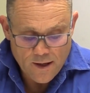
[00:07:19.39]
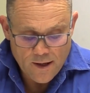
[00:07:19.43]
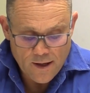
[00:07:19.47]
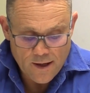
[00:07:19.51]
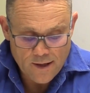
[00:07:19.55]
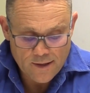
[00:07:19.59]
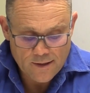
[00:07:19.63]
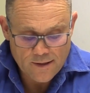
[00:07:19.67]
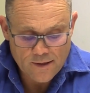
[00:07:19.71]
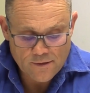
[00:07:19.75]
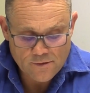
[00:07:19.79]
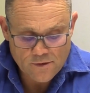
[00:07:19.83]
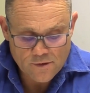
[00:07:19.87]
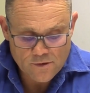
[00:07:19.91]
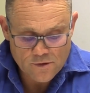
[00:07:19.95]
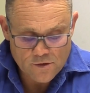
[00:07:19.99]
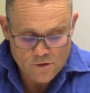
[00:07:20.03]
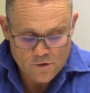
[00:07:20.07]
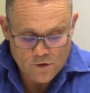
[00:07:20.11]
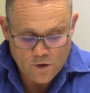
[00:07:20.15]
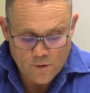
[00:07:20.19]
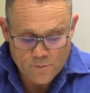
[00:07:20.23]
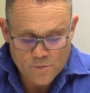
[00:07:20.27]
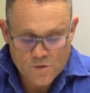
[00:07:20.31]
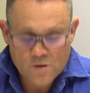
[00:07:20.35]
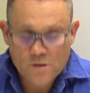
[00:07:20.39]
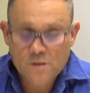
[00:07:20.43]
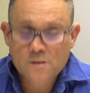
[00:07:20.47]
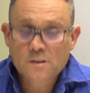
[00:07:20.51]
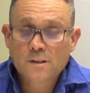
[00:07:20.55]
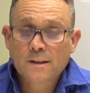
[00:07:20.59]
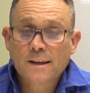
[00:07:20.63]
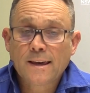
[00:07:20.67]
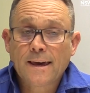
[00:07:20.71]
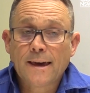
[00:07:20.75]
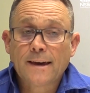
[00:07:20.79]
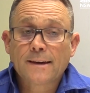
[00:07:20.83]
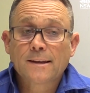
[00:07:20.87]
it gives us an option to
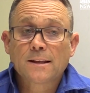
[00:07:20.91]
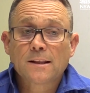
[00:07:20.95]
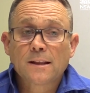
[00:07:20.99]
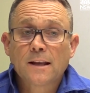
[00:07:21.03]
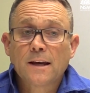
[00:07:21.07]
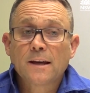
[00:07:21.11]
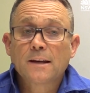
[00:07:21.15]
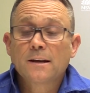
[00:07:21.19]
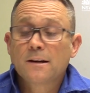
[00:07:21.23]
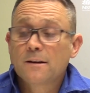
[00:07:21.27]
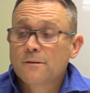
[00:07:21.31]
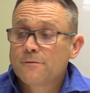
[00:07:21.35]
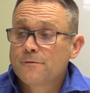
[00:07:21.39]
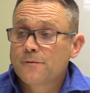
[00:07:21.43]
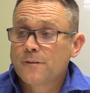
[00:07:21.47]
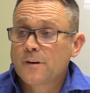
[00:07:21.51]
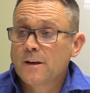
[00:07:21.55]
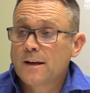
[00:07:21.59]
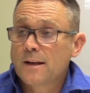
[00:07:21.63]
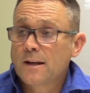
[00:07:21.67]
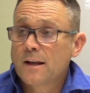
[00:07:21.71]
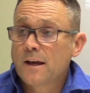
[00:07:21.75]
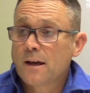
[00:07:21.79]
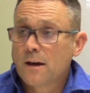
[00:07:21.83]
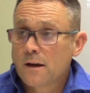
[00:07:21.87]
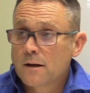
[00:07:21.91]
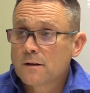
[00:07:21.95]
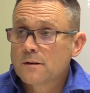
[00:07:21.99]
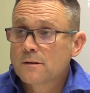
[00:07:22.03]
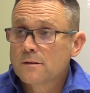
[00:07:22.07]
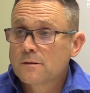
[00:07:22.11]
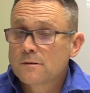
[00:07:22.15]
calculate feed out.